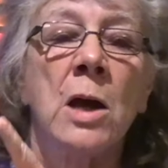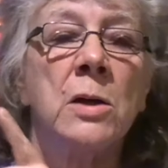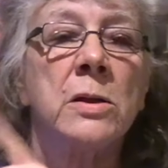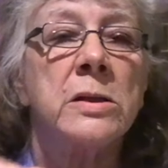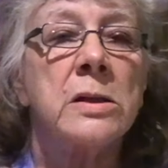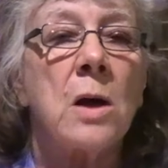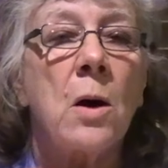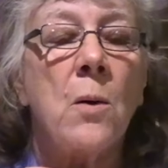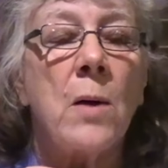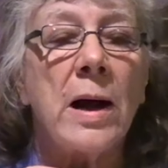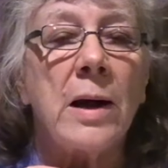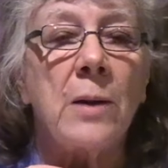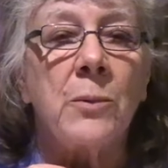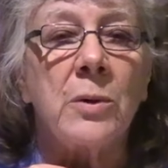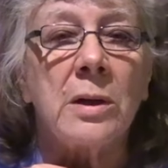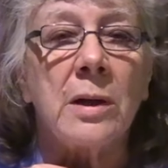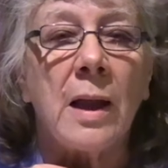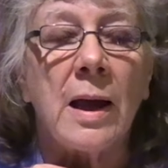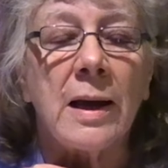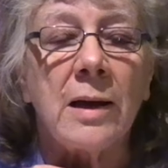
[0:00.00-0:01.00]
So I
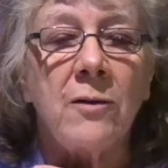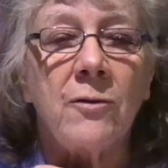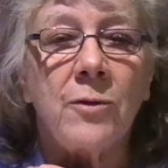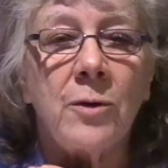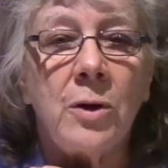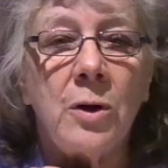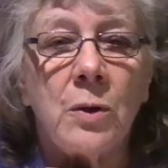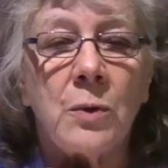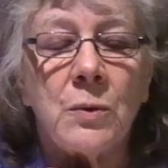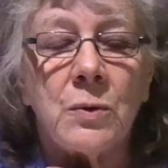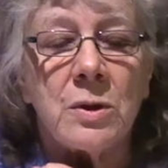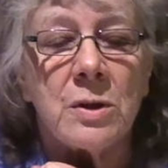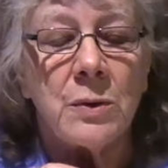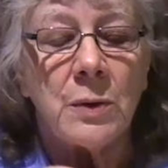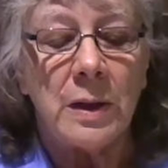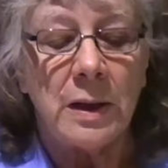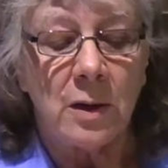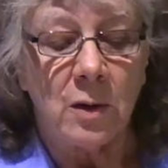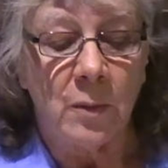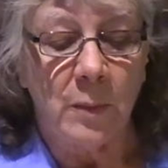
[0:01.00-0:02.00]
would like for you to
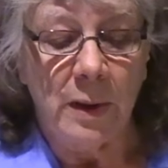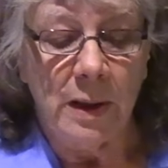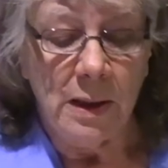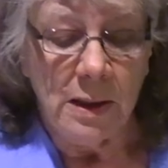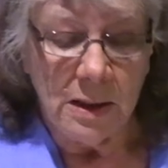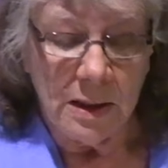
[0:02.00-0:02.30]
hear me